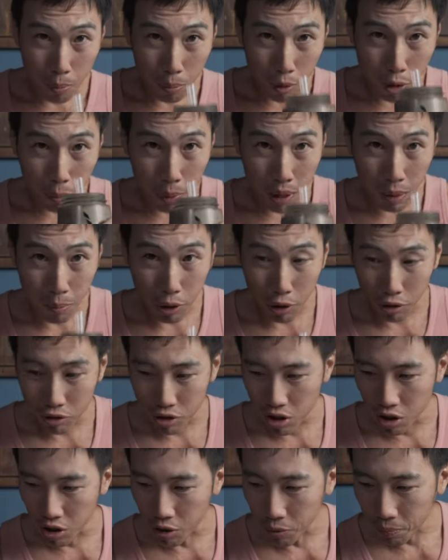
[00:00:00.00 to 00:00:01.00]
Boba milk
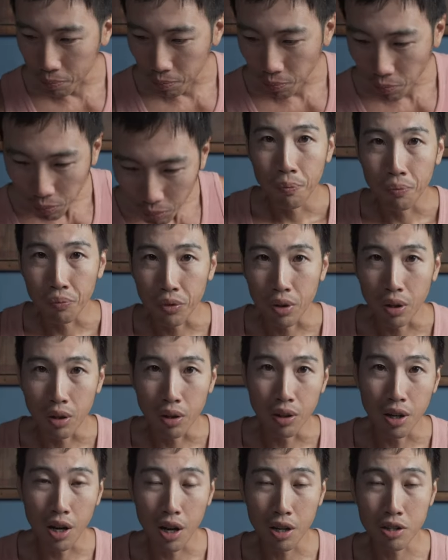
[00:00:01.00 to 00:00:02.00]
tea.
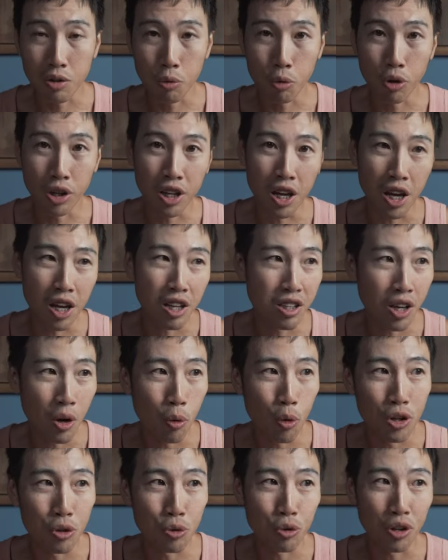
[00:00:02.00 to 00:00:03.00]
That's the weekend I
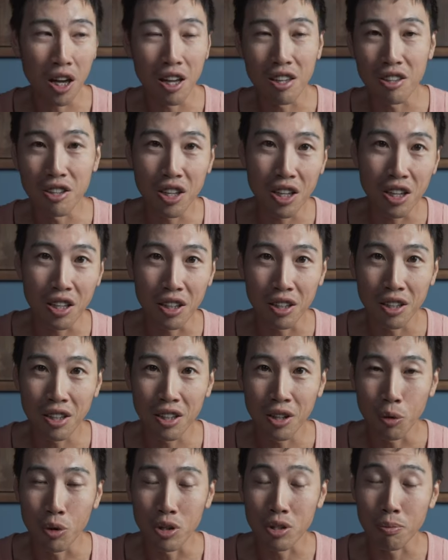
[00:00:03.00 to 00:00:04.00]
went to Kenting
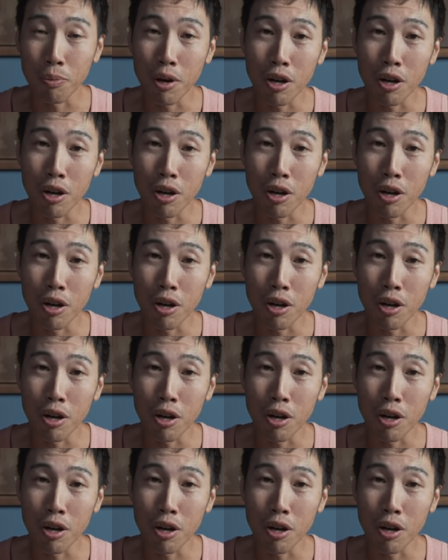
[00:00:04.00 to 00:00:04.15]
with a